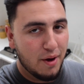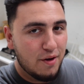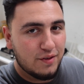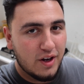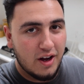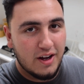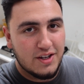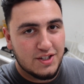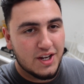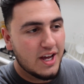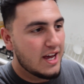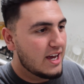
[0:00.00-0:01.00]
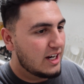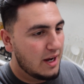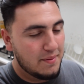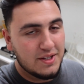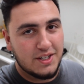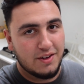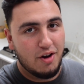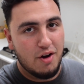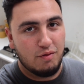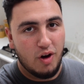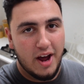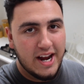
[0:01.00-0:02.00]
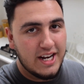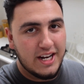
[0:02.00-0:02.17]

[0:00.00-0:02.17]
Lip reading: Both cars come into their own right in